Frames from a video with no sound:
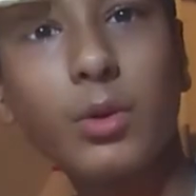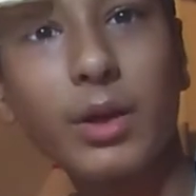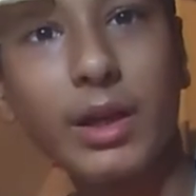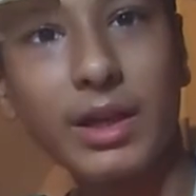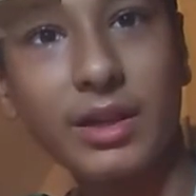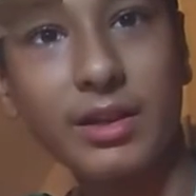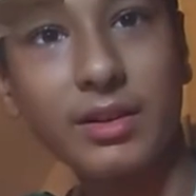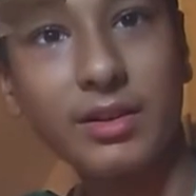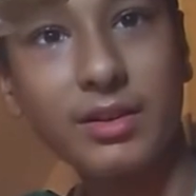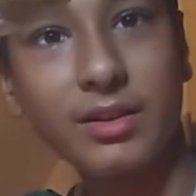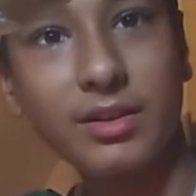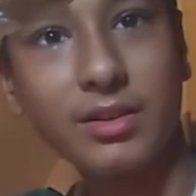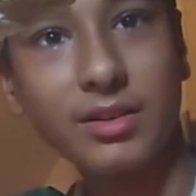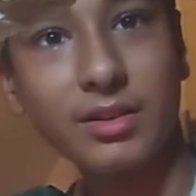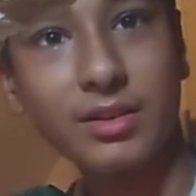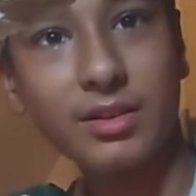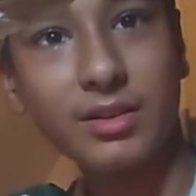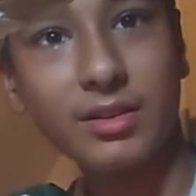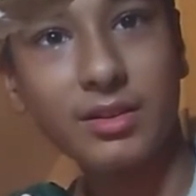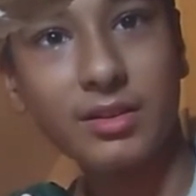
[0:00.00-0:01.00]
Wait.
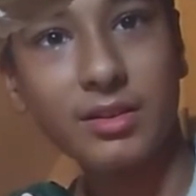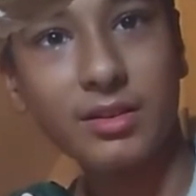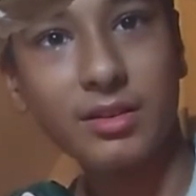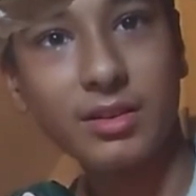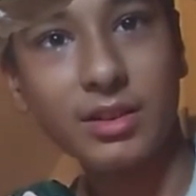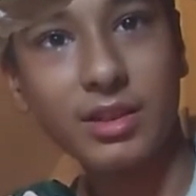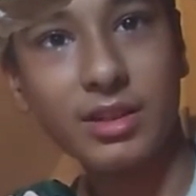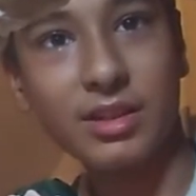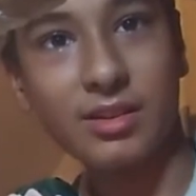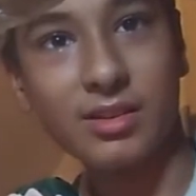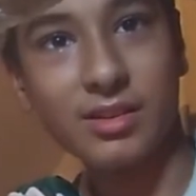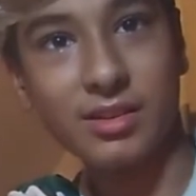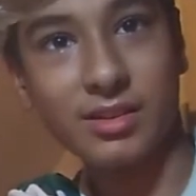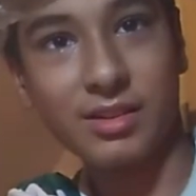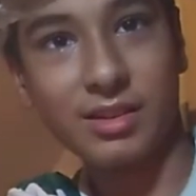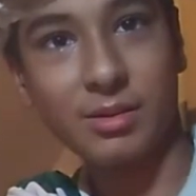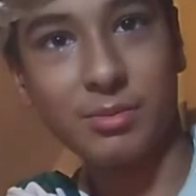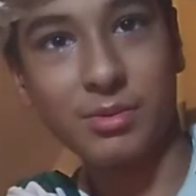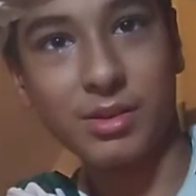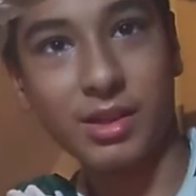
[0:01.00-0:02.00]
It is
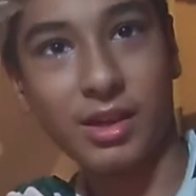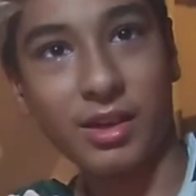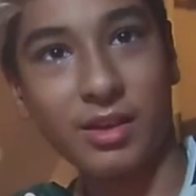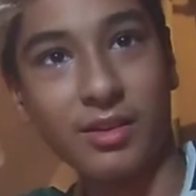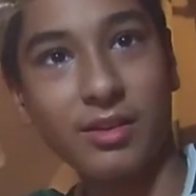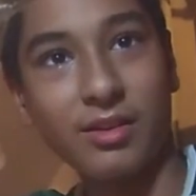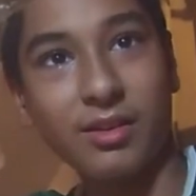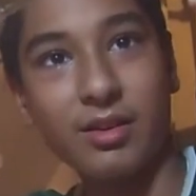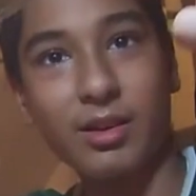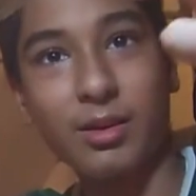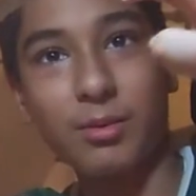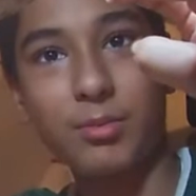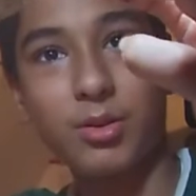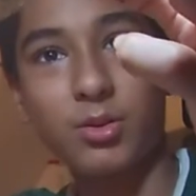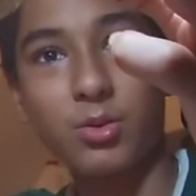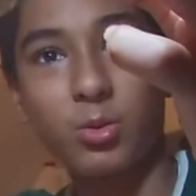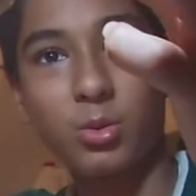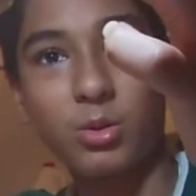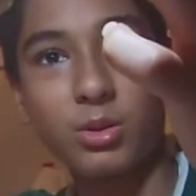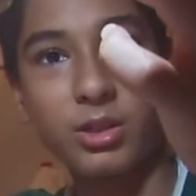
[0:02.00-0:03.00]
the same size. I'm
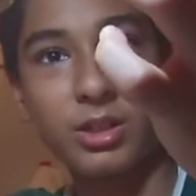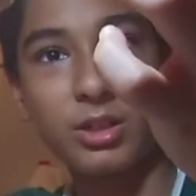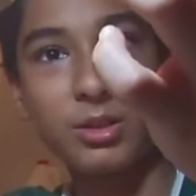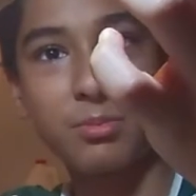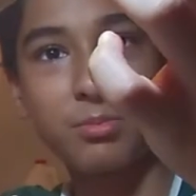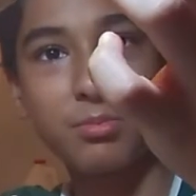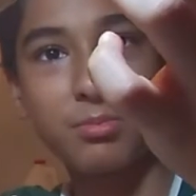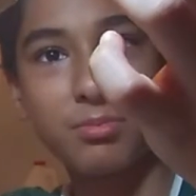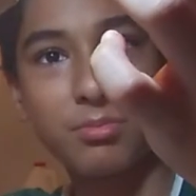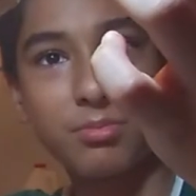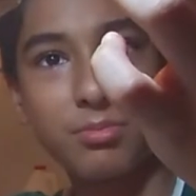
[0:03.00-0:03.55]
just holding it up.